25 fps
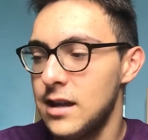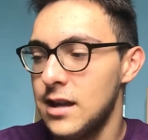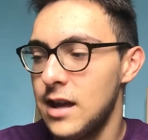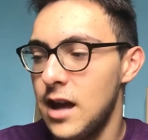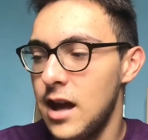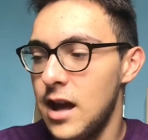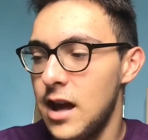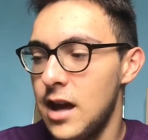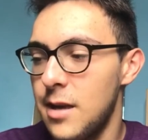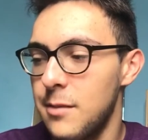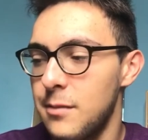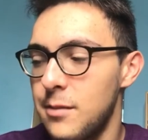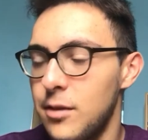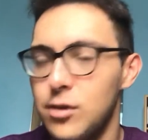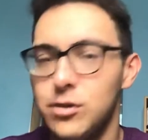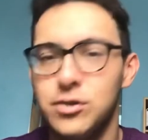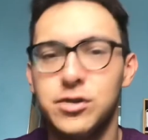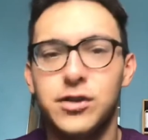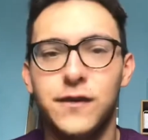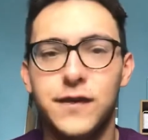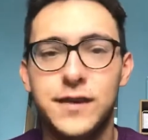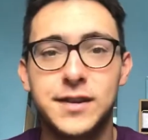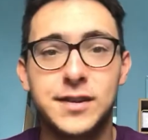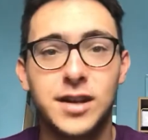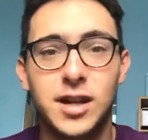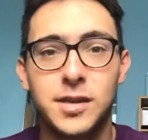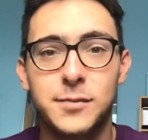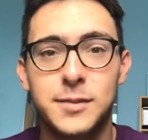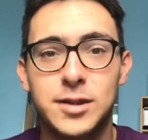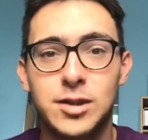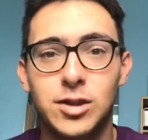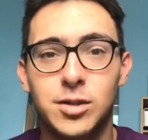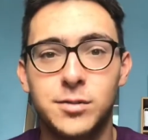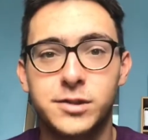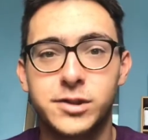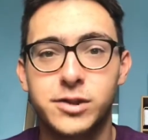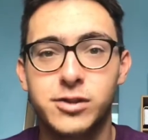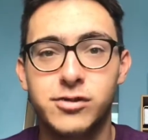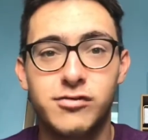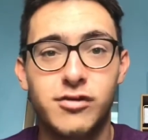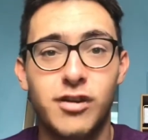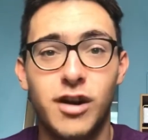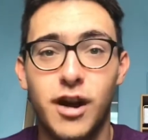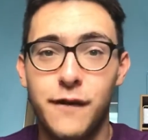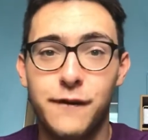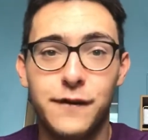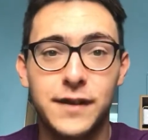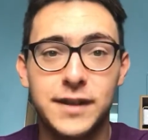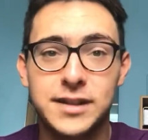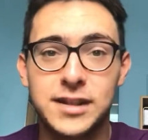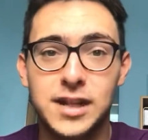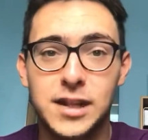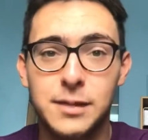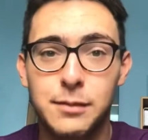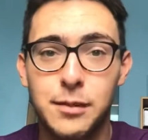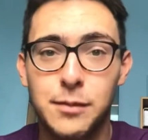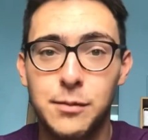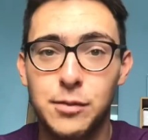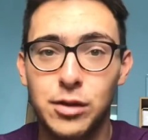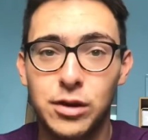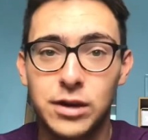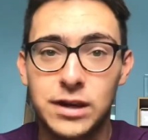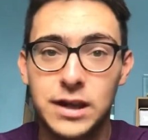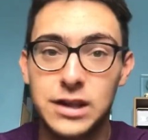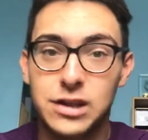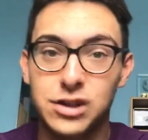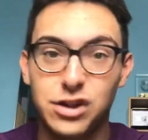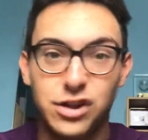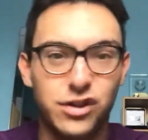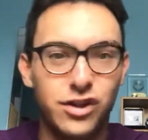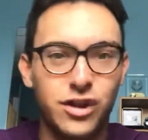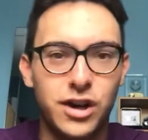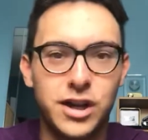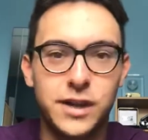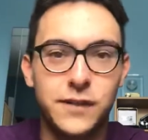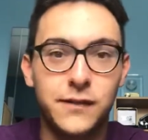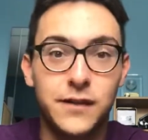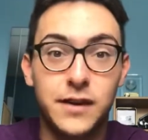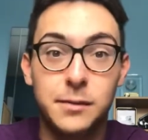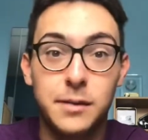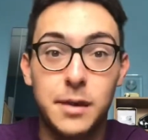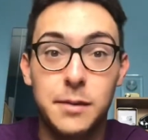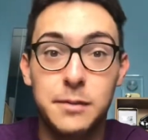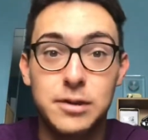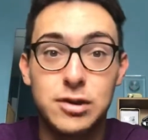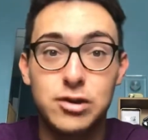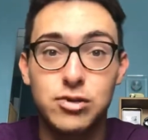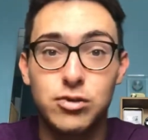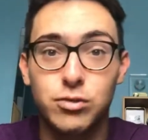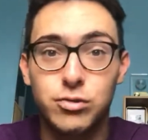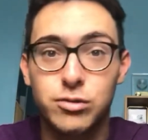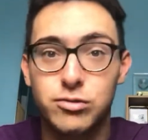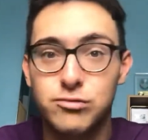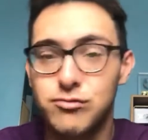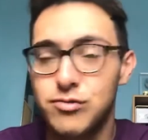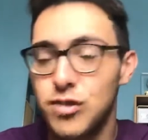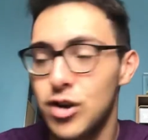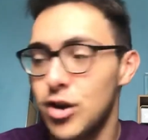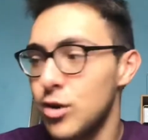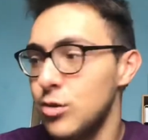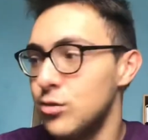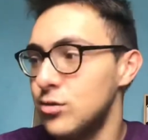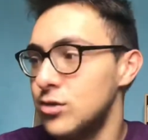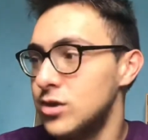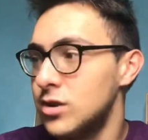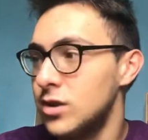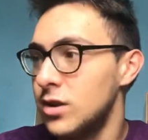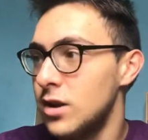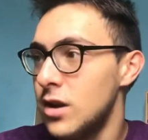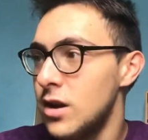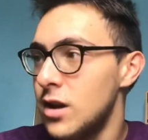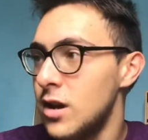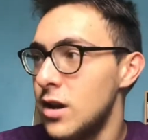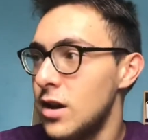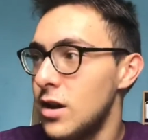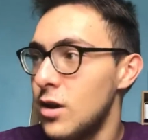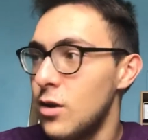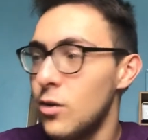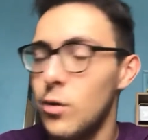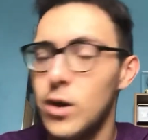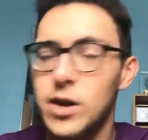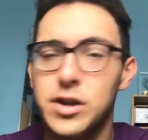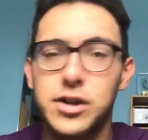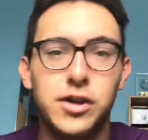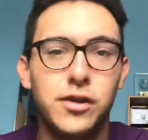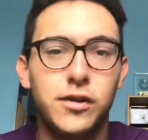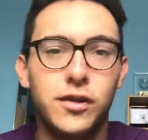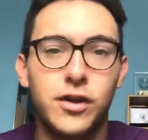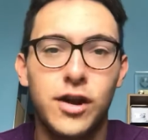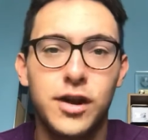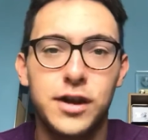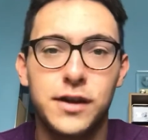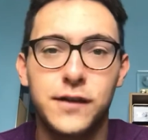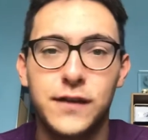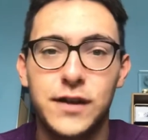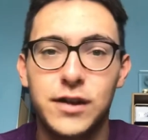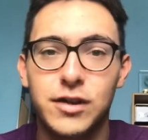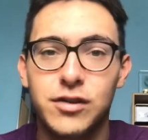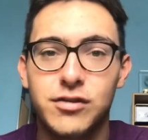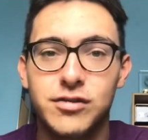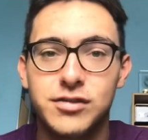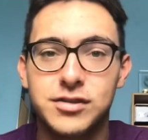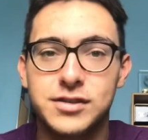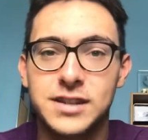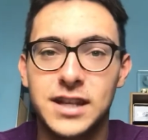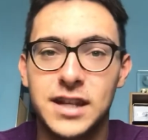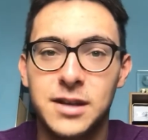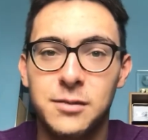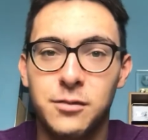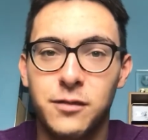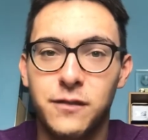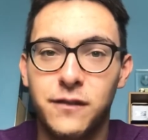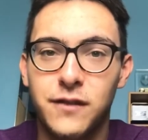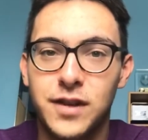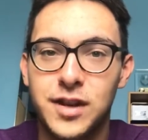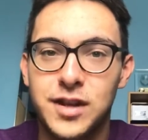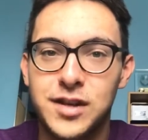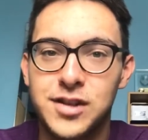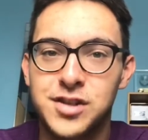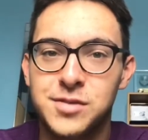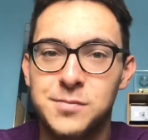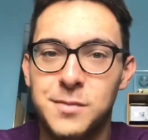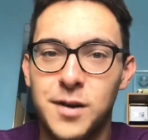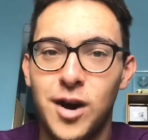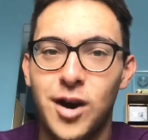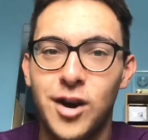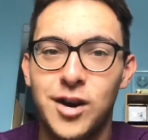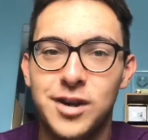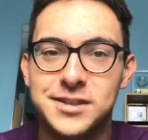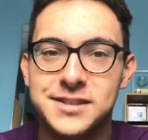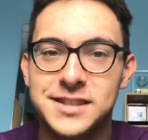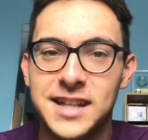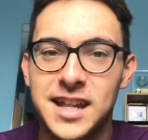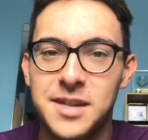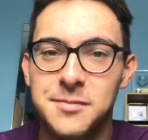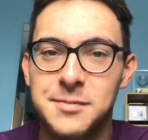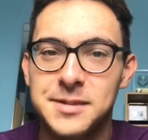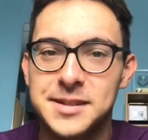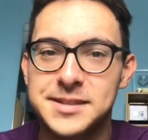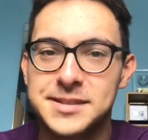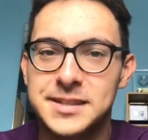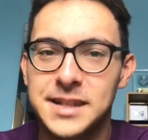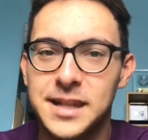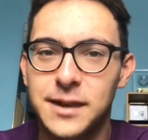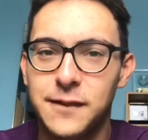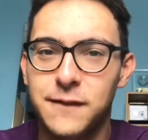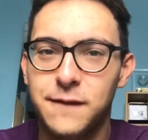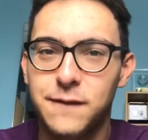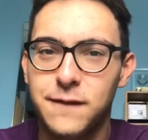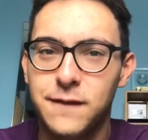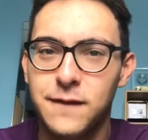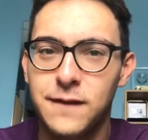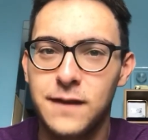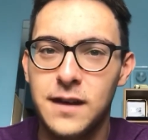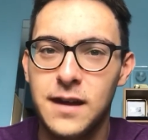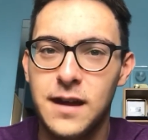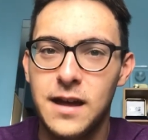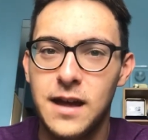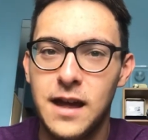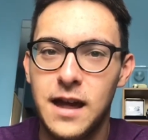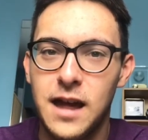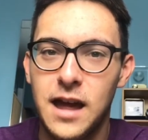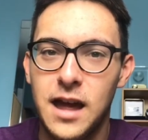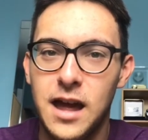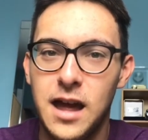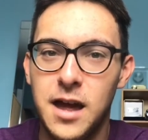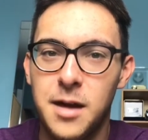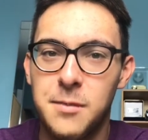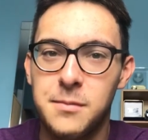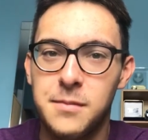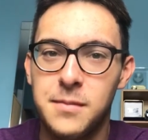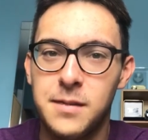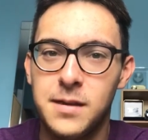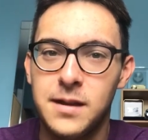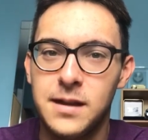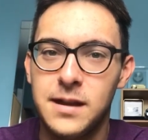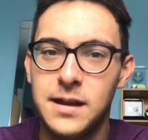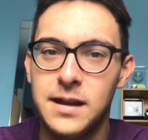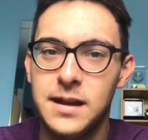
Who do you think is going to be top scorer? I think Timo Pukki. Do you guys think maybe Jordan Rhodes? Where do you guys think Norwich City will finish? My heart's telling me 6th.